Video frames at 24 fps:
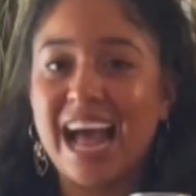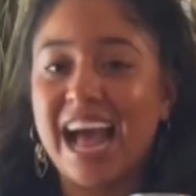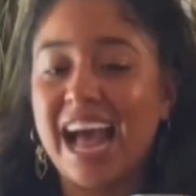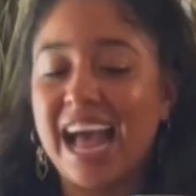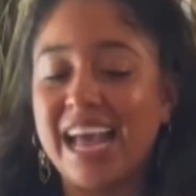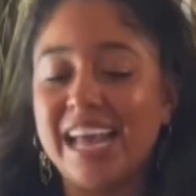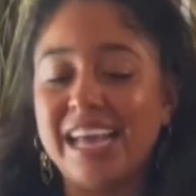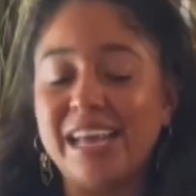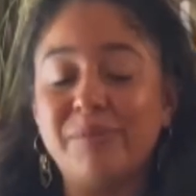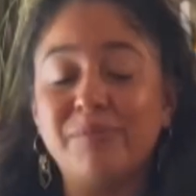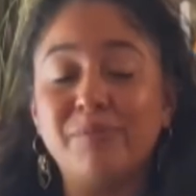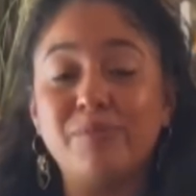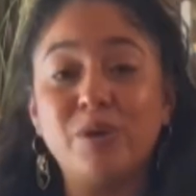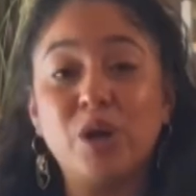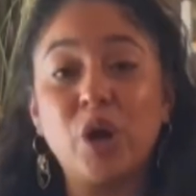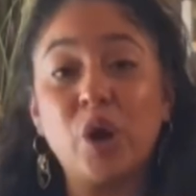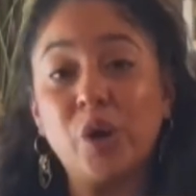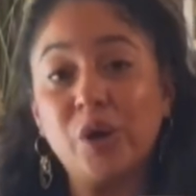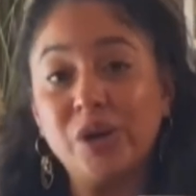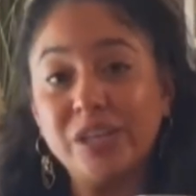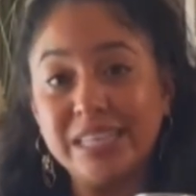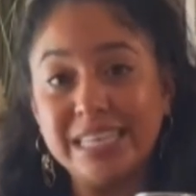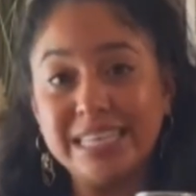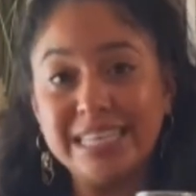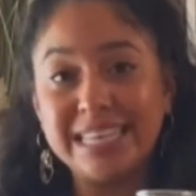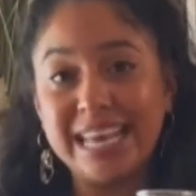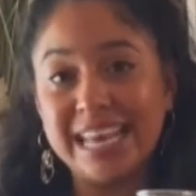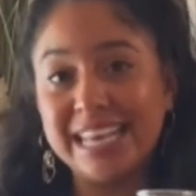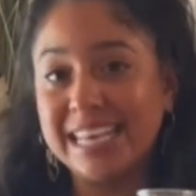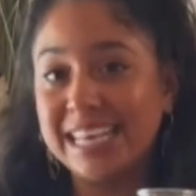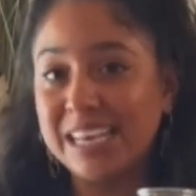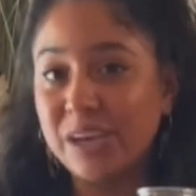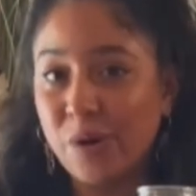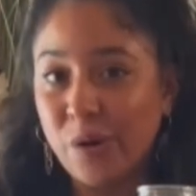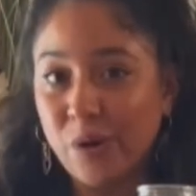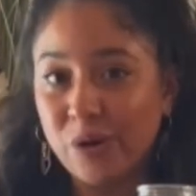I am currently
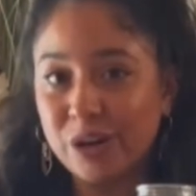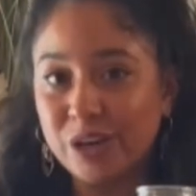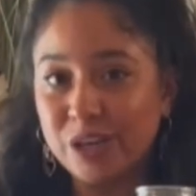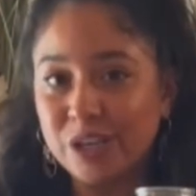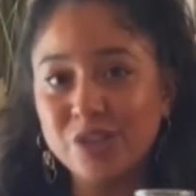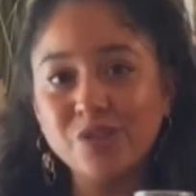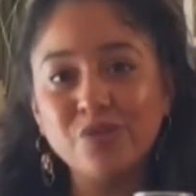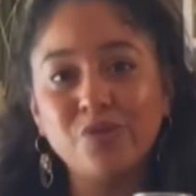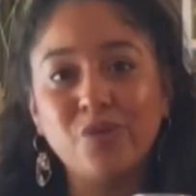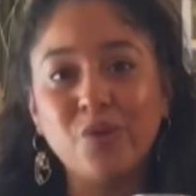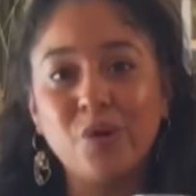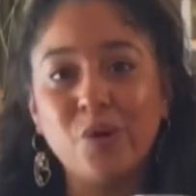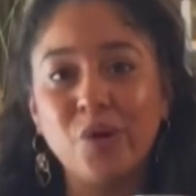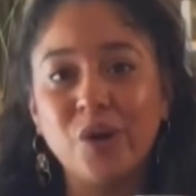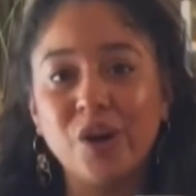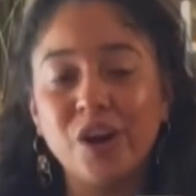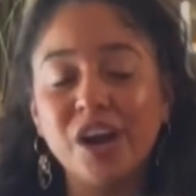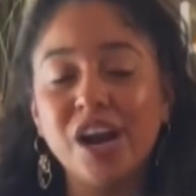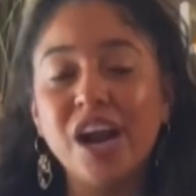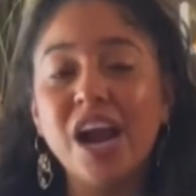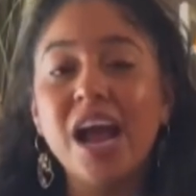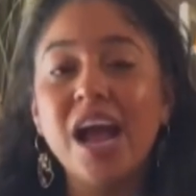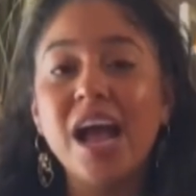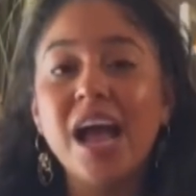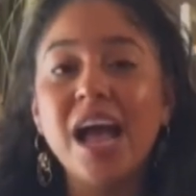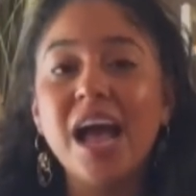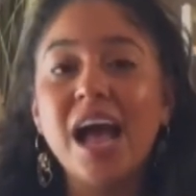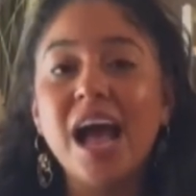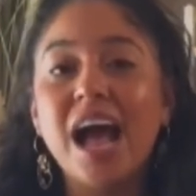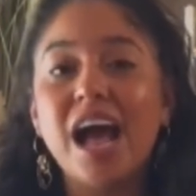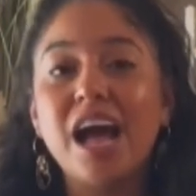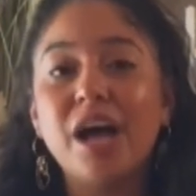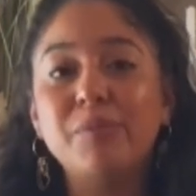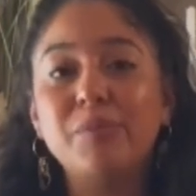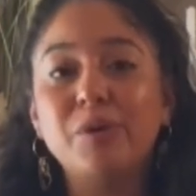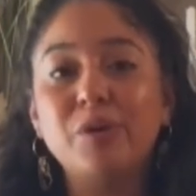taking orders for
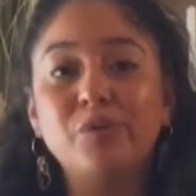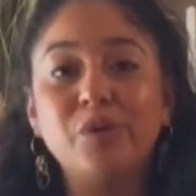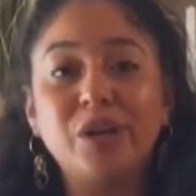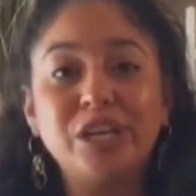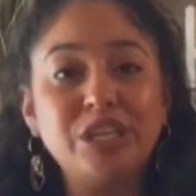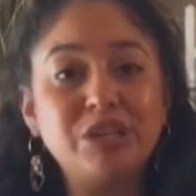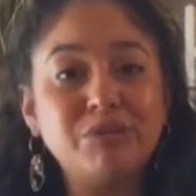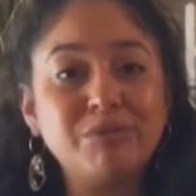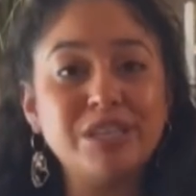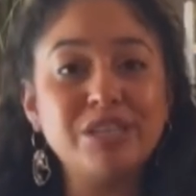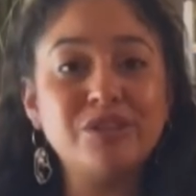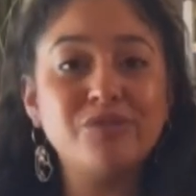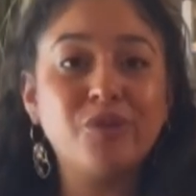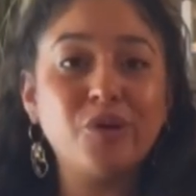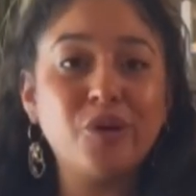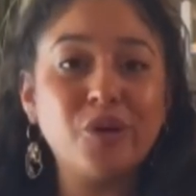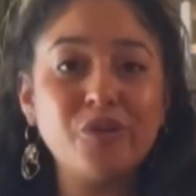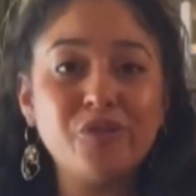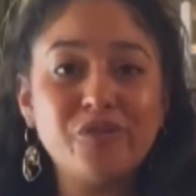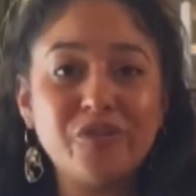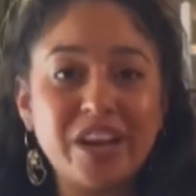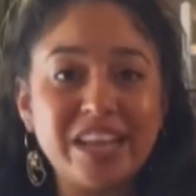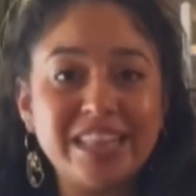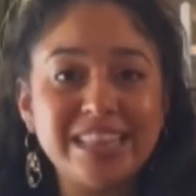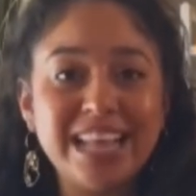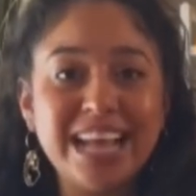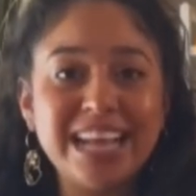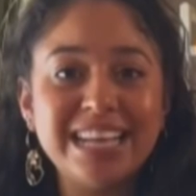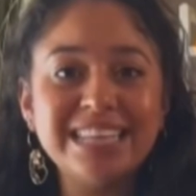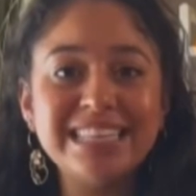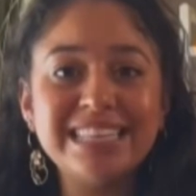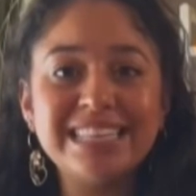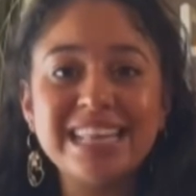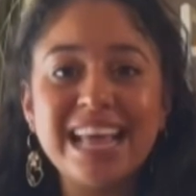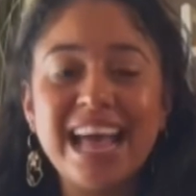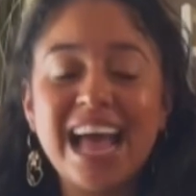arrangements for
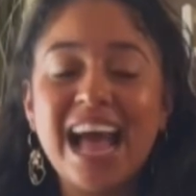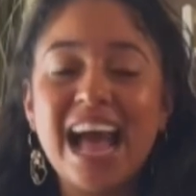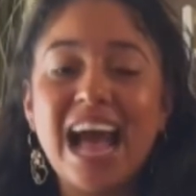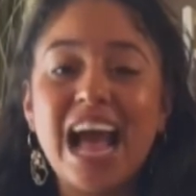ofrendas.